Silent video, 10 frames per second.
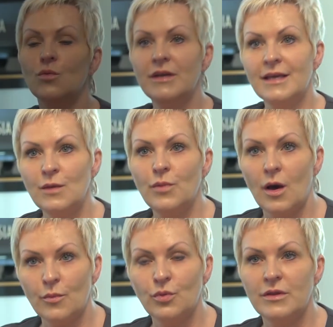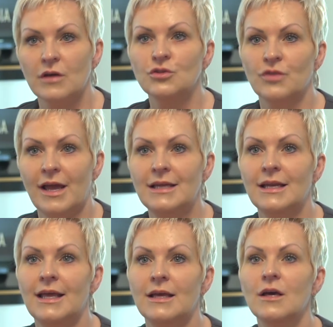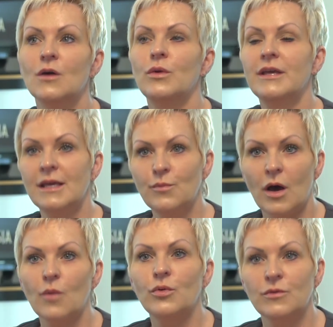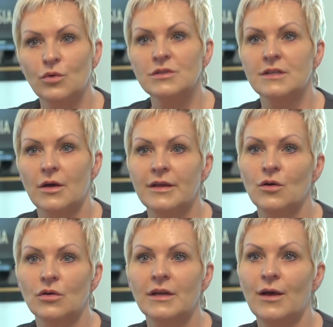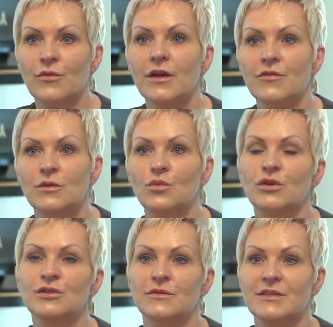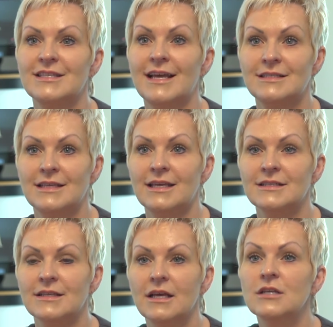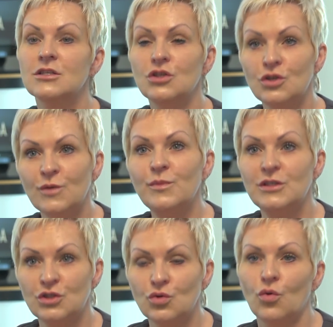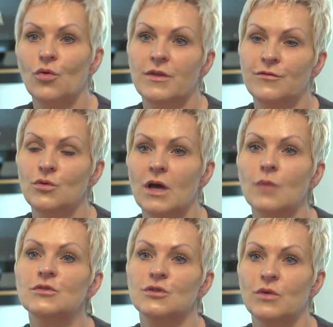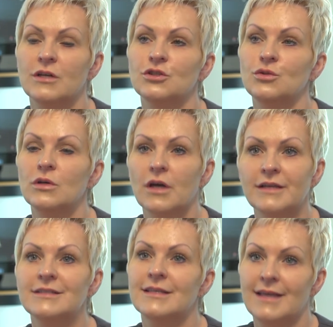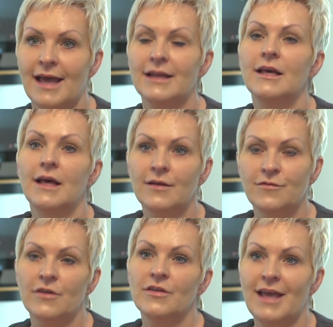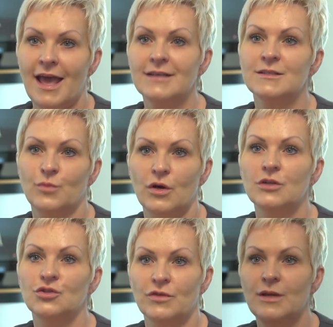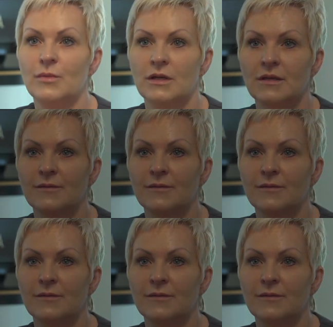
we keep up with our training, we keep up with what's going on out there in the world of aesthetics. So you can be sure that if you come to us, you are going to get a very expert treatment.